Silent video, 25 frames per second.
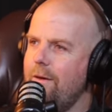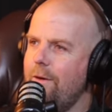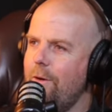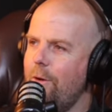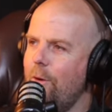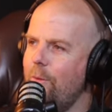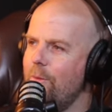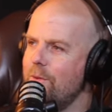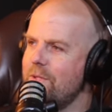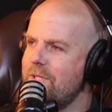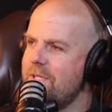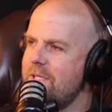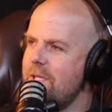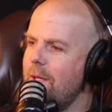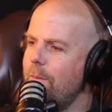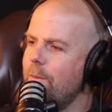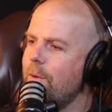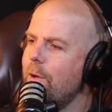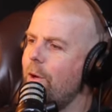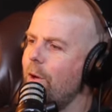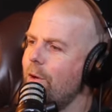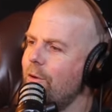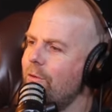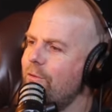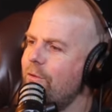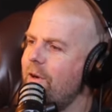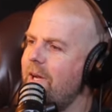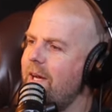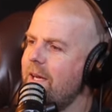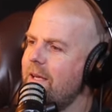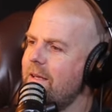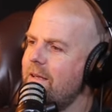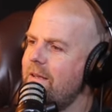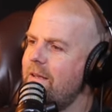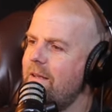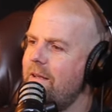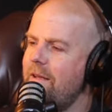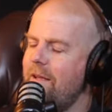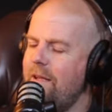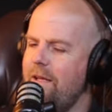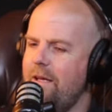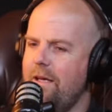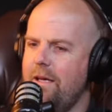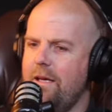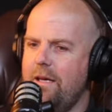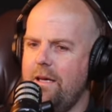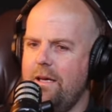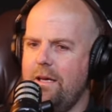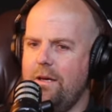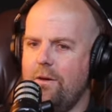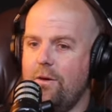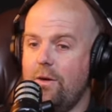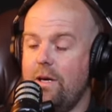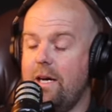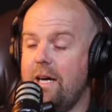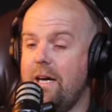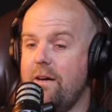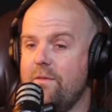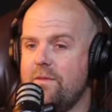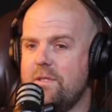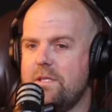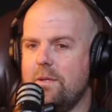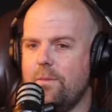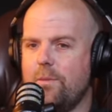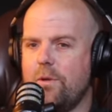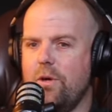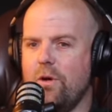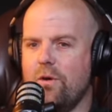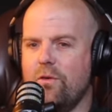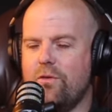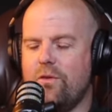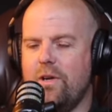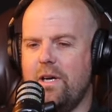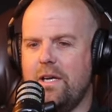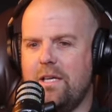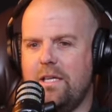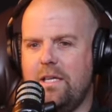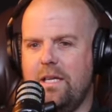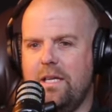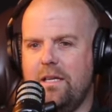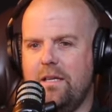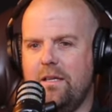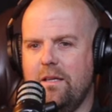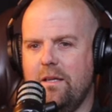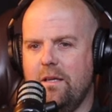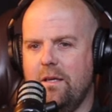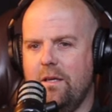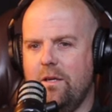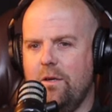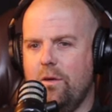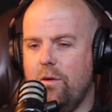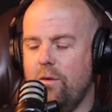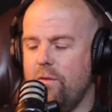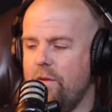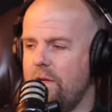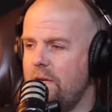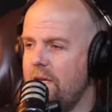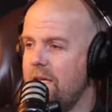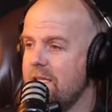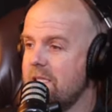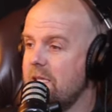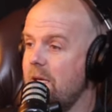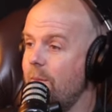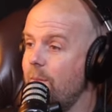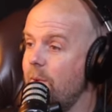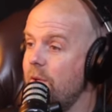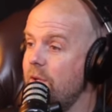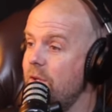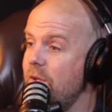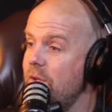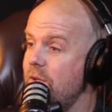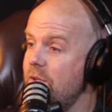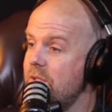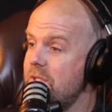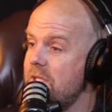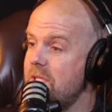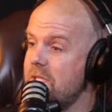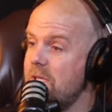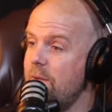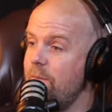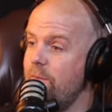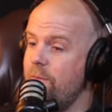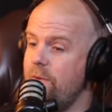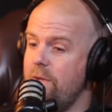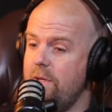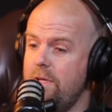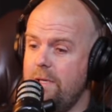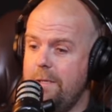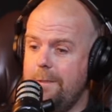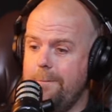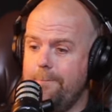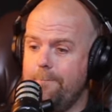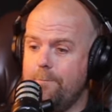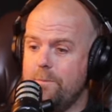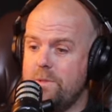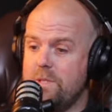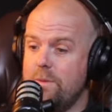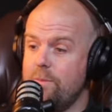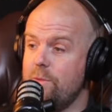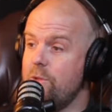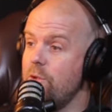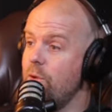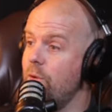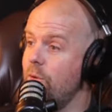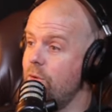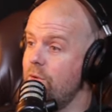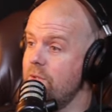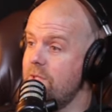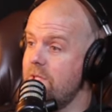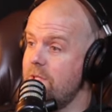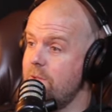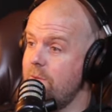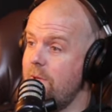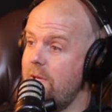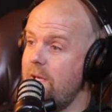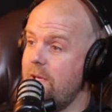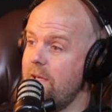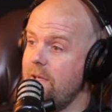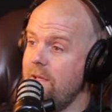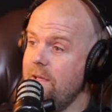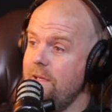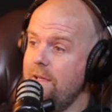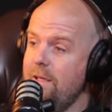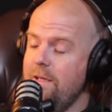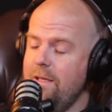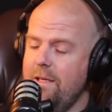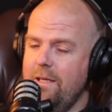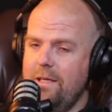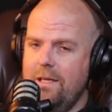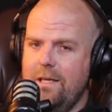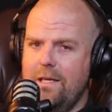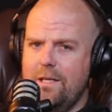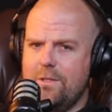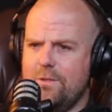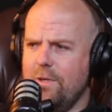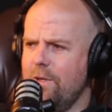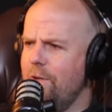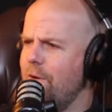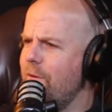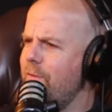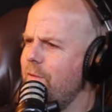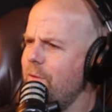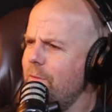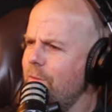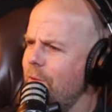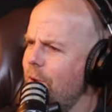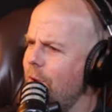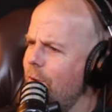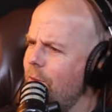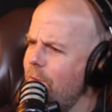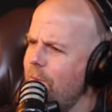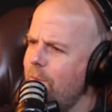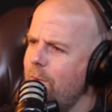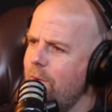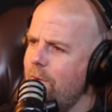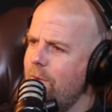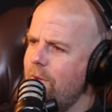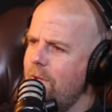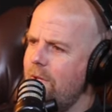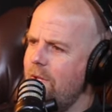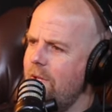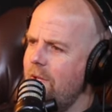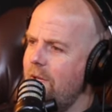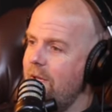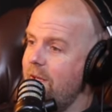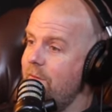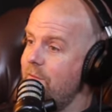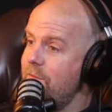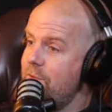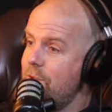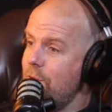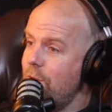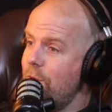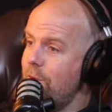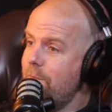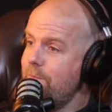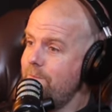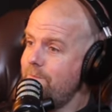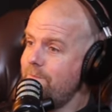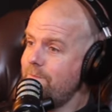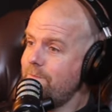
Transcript: almost subcontract uh, or have subcontracted over the last couple of years to some um, some tours as well. Mm. So I don't know if you know about the LIV Tour.